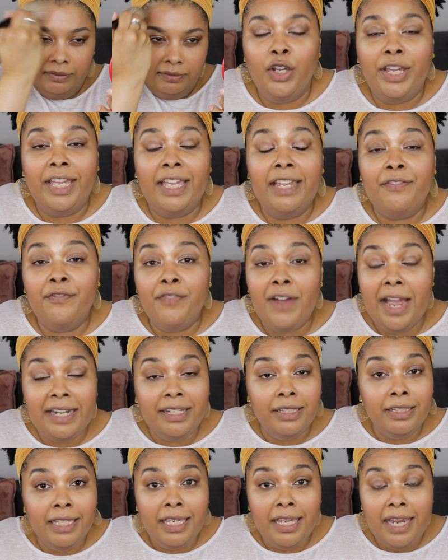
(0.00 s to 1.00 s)
Okay, and
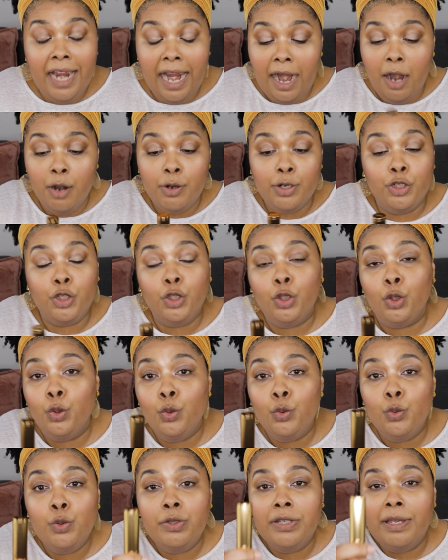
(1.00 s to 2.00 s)
finally, our two